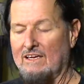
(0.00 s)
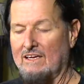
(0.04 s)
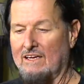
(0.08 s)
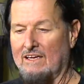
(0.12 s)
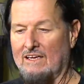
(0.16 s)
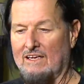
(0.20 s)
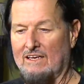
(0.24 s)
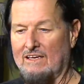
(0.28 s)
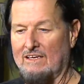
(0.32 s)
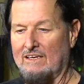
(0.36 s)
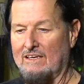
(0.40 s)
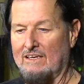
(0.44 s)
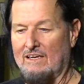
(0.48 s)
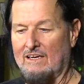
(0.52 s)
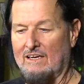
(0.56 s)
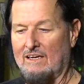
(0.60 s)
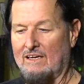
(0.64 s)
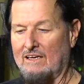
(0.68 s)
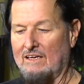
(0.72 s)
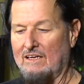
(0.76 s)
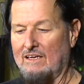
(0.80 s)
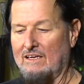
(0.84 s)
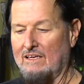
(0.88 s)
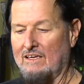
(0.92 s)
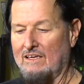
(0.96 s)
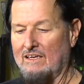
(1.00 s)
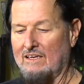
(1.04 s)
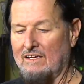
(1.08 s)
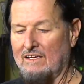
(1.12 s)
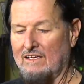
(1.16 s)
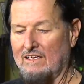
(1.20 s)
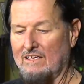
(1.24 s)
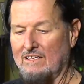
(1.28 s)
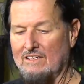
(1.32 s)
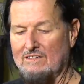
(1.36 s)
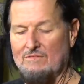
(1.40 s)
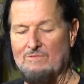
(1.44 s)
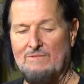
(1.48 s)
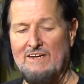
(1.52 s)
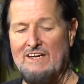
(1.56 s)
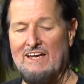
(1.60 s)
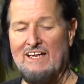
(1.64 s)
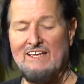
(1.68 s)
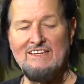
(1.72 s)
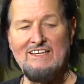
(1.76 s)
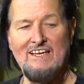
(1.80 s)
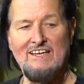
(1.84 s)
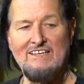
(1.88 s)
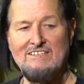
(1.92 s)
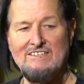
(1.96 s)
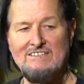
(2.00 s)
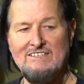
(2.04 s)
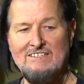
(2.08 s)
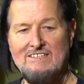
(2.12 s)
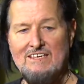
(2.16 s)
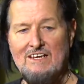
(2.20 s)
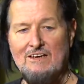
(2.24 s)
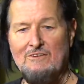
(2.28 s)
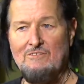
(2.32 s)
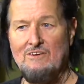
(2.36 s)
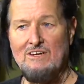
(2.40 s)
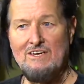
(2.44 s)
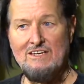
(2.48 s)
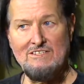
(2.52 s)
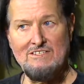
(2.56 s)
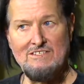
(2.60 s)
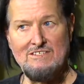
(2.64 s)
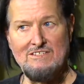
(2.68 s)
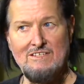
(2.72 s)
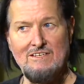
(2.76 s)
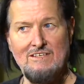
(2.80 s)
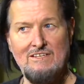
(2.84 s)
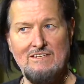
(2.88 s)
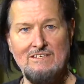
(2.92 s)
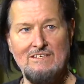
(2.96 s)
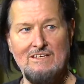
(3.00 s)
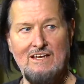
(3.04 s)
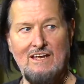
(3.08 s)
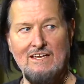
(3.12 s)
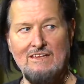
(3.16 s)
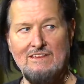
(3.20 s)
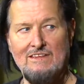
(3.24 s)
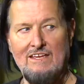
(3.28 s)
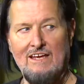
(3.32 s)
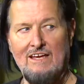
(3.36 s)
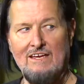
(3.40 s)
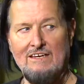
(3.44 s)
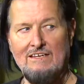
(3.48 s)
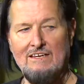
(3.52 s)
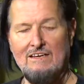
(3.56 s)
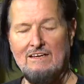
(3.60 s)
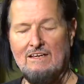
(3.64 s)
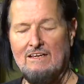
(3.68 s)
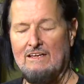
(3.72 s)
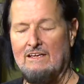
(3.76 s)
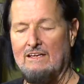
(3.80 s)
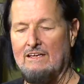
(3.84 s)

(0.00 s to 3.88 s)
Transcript: And uh, it's been like that since day one. It's still like that.